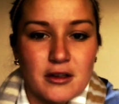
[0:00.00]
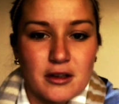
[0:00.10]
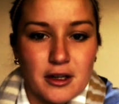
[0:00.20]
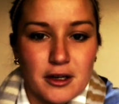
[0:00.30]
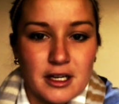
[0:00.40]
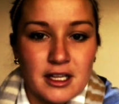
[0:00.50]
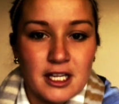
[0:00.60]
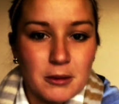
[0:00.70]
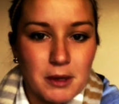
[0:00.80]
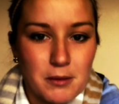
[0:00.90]
You'll learn a
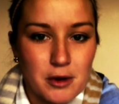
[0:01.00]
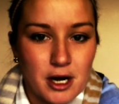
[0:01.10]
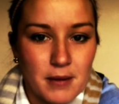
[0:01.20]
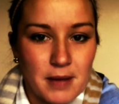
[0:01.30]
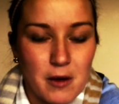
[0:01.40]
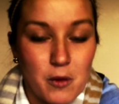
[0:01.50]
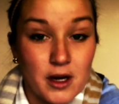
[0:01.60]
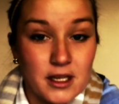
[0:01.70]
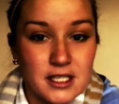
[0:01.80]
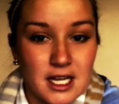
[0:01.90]
little bit more about
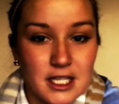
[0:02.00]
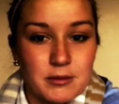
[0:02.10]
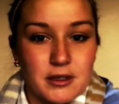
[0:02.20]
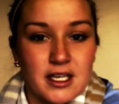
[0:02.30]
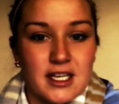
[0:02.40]
what a sketchbook